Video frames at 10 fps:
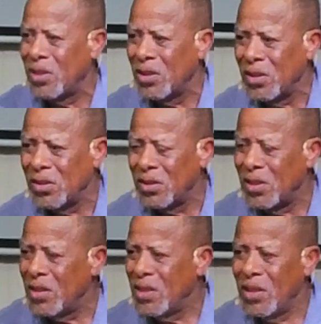
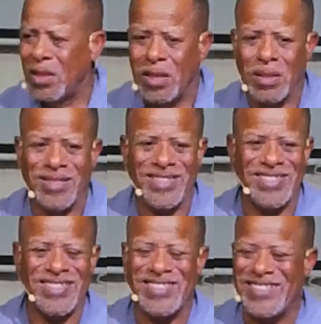
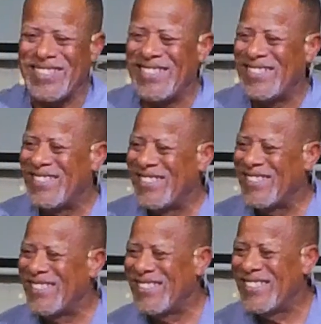
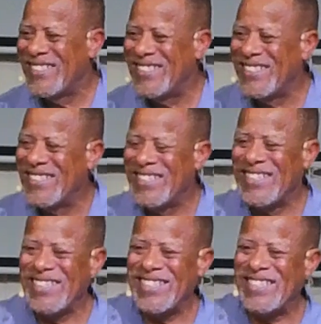
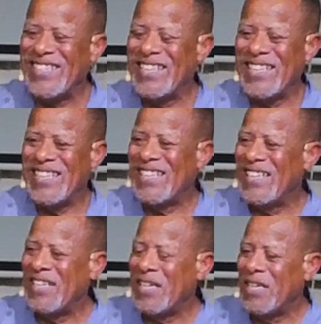
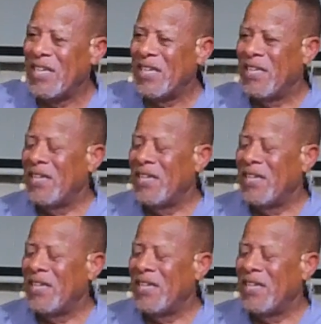Nobody speaks.